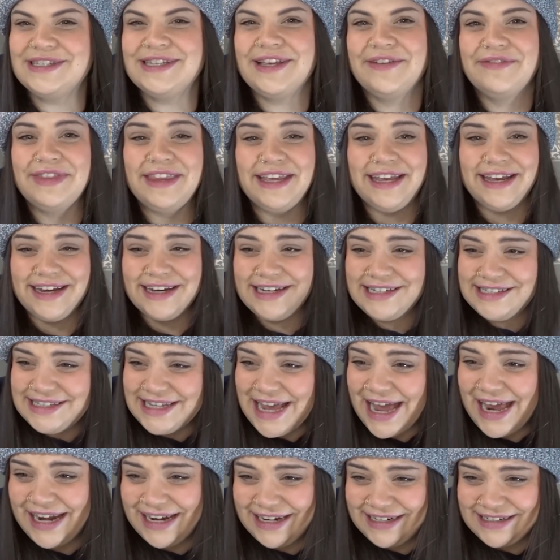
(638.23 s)
something
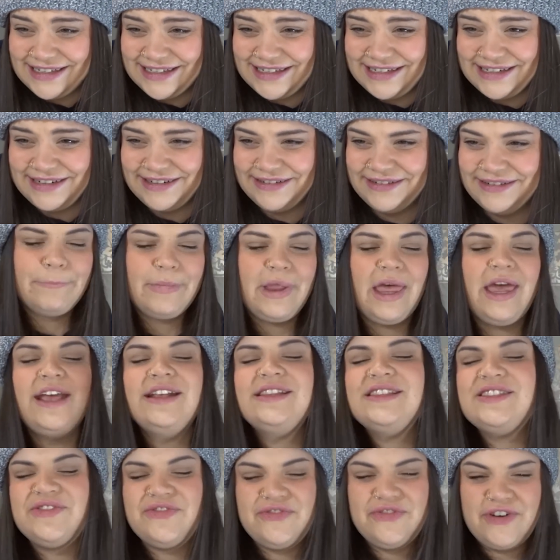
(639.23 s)
exciting to do.
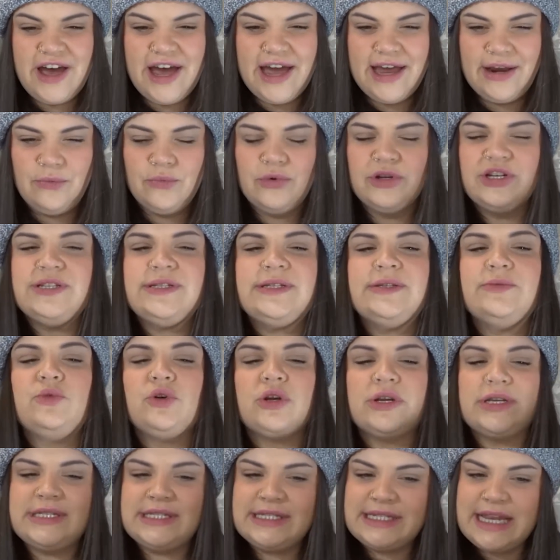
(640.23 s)
It's fine. We're just,
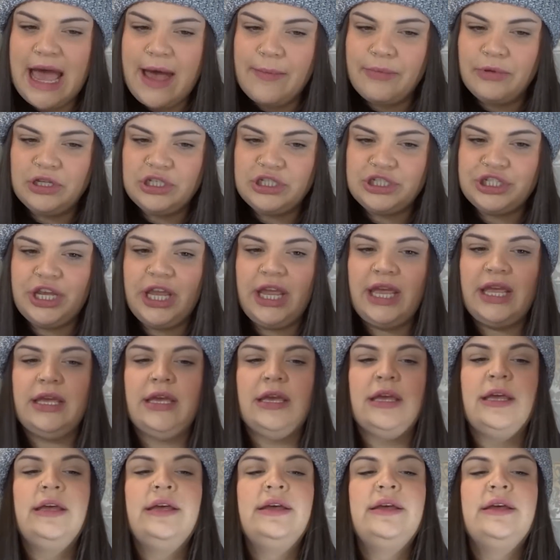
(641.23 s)
we're
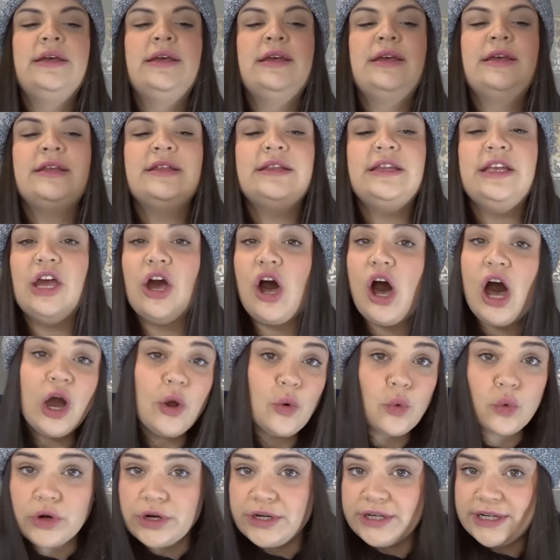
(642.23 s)
establishing the
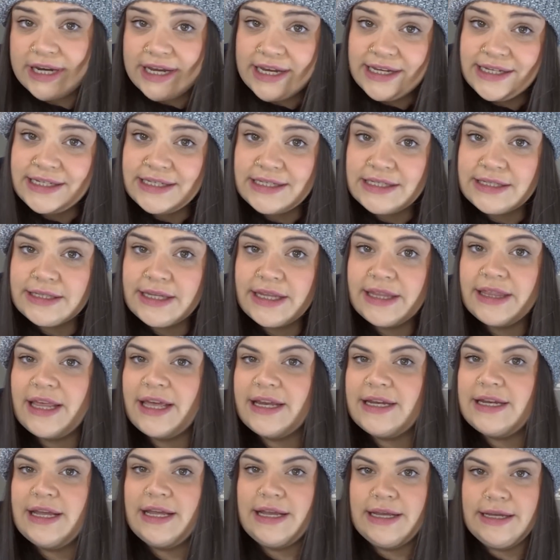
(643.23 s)
awkwardness
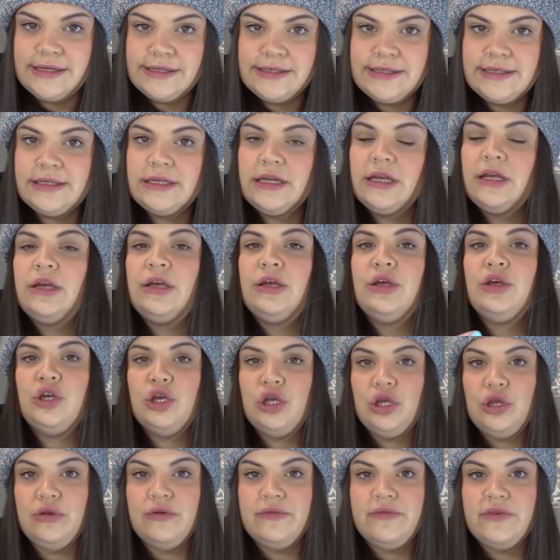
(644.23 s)
that is
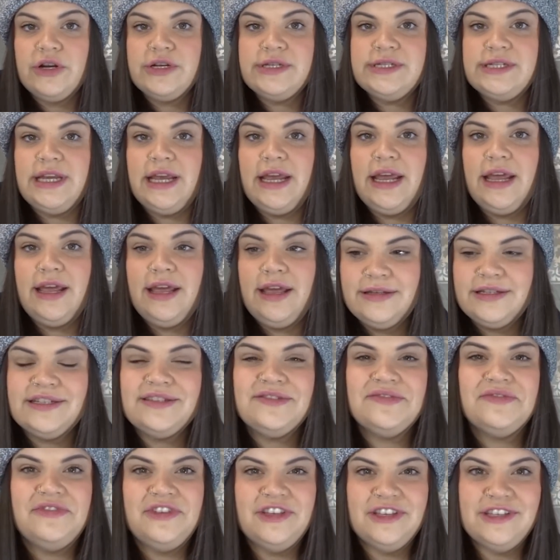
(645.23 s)
university. It
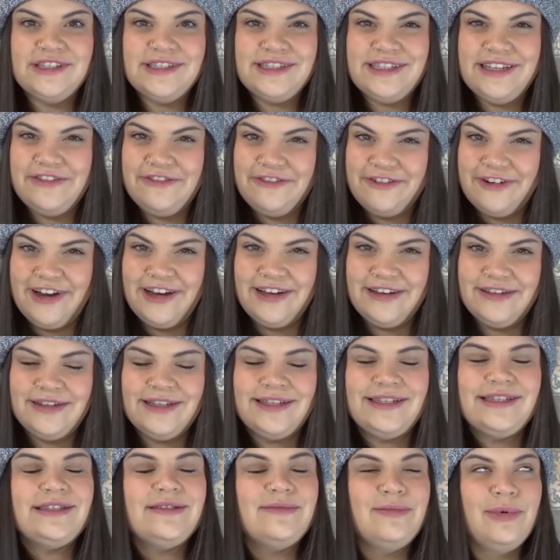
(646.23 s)
just feels different.
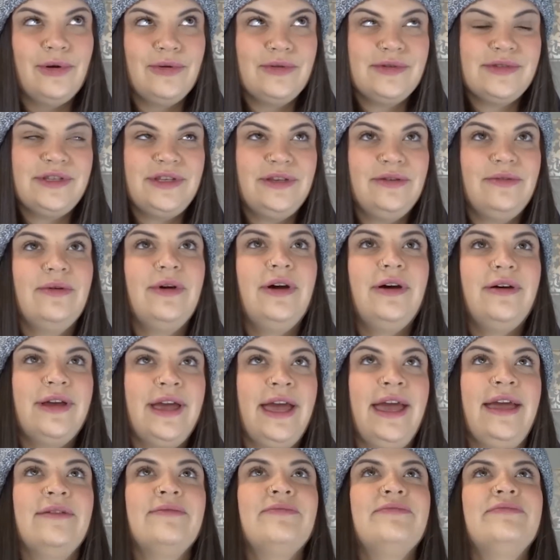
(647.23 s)
It's supposed to.
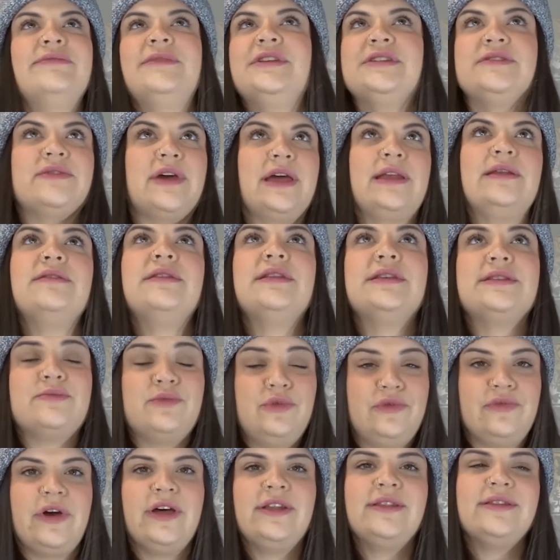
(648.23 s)
Okay. It's fine. Let's
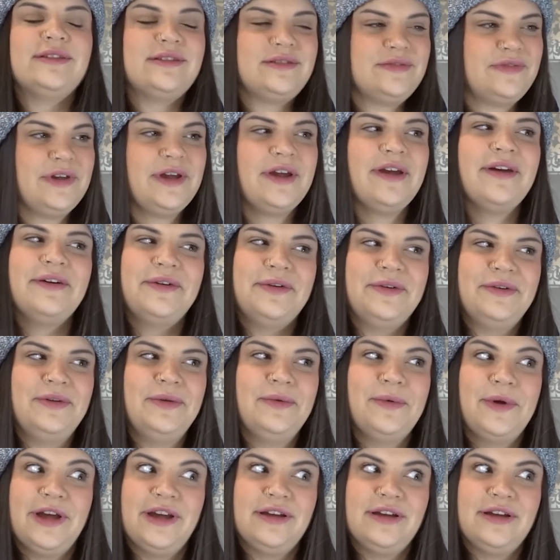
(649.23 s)
move on. Let's figure out who you